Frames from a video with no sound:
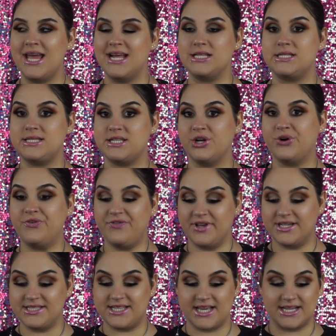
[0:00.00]
It still
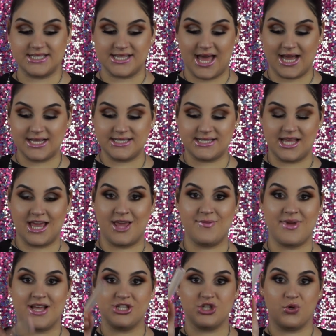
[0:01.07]
feels the exact same
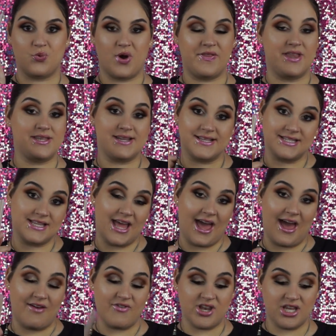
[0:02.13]
as the one that doesn't
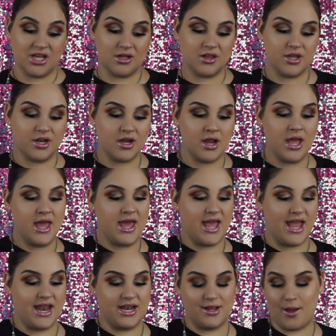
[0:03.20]
have any glitter.
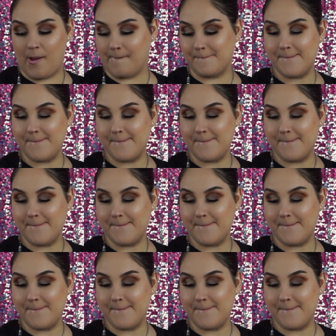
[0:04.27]
And